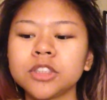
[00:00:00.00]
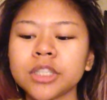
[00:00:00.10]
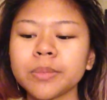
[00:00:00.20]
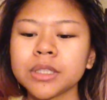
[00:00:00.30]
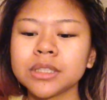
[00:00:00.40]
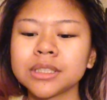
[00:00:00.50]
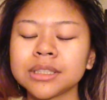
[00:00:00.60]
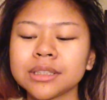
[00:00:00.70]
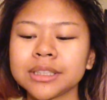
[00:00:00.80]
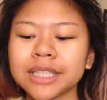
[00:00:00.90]

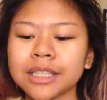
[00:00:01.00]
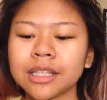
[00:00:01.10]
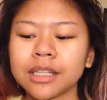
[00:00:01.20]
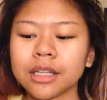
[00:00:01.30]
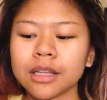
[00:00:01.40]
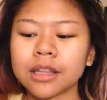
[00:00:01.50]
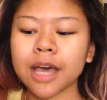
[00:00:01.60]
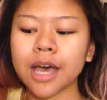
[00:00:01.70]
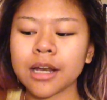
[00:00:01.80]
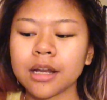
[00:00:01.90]
Jimin's singing
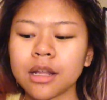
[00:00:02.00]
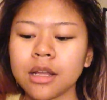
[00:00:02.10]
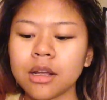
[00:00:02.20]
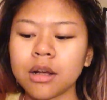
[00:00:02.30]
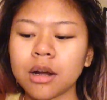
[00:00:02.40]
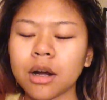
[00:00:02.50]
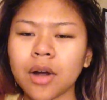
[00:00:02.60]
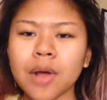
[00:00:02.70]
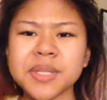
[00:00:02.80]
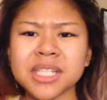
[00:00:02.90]
that
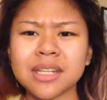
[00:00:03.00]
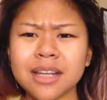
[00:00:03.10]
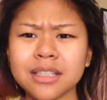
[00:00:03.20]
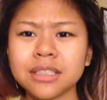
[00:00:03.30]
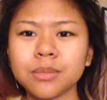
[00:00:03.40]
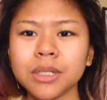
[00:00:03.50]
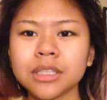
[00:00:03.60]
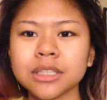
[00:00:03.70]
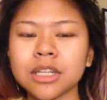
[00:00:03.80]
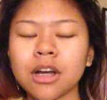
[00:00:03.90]
are outstanding to me in
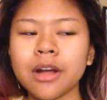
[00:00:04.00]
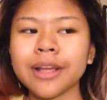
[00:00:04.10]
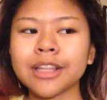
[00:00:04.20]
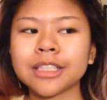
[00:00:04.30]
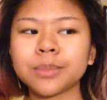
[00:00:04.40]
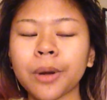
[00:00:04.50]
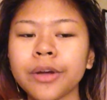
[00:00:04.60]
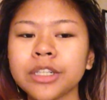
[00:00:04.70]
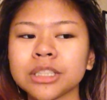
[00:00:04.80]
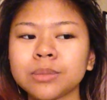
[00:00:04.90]
the song, and that's
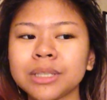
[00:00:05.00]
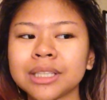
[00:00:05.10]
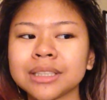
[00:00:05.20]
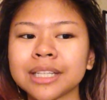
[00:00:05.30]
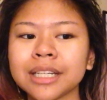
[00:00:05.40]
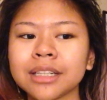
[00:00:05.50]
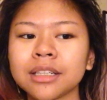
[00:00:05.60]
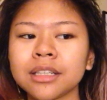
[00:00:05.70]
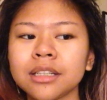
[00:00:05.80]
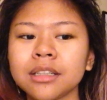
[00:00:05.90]
probably just because like
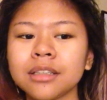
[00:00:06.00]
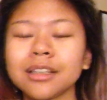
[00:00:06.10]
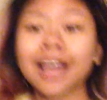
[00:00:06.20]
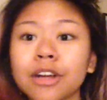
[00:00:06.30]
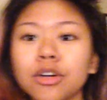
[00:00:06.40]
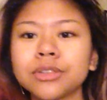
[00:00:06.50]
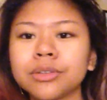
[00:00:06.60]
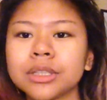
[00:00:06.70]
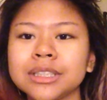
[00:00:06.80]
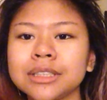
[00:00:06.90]
that goes
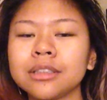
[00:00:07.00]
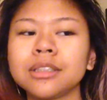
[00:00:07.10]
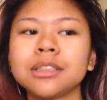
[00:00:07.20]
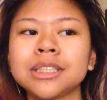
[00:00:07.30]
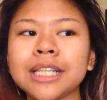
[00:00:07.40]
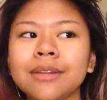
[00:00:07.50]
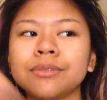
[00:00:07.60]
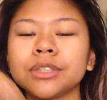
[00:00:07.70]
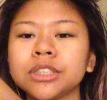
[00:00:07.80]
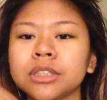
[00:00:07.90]
for the s-
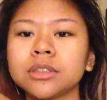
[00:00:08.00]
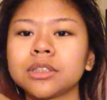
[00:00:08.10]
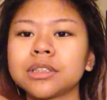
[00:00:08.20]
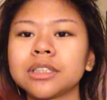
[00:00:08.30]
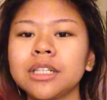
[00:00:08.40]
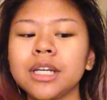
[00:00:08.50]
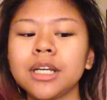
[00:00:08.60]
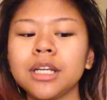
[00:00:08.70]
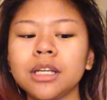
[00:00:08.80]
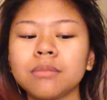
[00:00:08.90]
same for Jungkook,
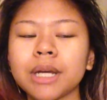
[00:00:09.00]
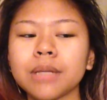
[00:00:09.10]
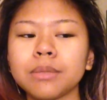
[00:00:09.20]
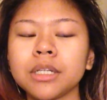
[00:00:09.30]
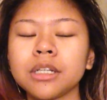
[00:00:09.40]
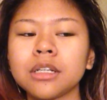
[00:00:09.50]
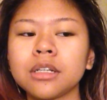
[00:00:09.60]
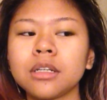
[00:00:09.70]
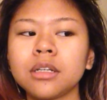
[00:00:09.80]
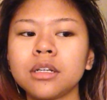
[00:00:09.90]
in my
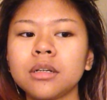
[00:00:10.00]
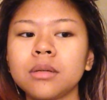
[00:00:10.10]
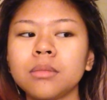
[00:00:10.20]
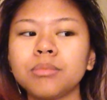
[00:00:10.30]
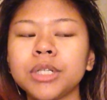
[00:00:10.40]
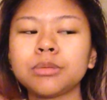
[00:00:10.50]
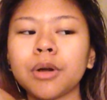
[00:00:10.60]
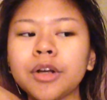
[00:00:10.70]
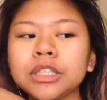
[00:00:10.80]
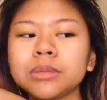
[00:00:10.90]
opinion. But it's
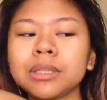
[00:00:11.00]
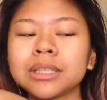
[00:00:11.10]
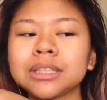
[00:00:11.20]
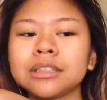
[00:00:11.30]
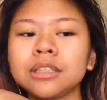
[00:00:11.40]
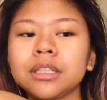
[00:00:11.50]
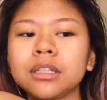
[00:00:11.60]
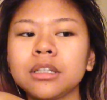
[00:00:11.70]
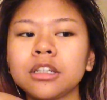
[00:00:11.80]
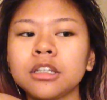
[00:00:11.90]
probably just because
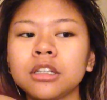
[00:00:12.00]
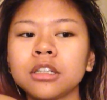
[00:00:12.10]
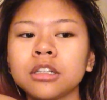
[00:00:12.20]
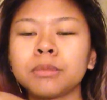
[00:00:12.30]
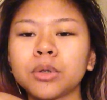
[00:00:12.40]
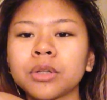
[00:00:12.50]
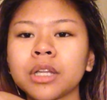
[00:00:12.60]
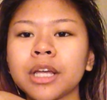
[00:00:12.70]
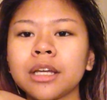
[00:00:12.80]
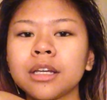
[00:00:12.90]
they're
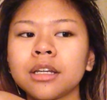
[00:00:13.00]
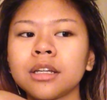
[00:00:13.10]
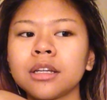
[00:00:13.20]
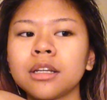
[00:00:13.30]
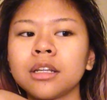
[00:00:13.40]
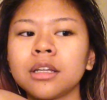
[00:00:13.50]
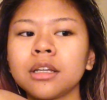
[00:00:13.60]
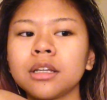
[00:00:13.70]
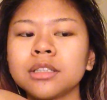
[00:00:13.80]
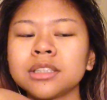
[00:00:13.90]
both like
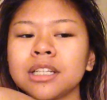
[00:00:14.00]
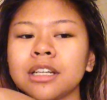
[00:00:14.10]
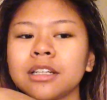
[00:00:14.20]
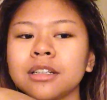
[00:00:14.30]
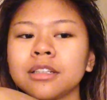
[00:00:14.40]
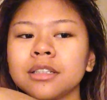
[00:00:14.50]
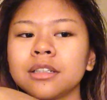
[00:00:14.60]
singing